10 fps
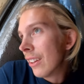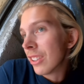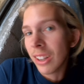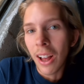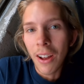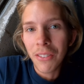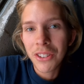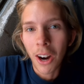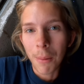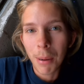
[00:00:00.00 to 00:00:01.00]
And there's a lot
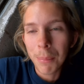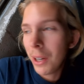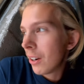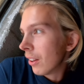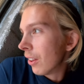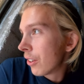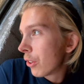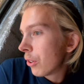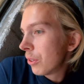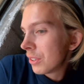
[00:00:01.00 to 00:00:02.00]
of tarp up here to look
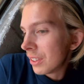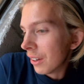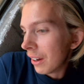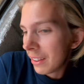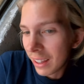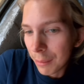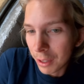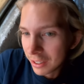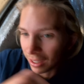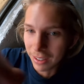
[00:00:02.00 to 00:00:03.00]
through. So I think I'm
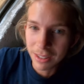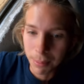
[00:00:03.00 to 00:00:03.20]
in a solid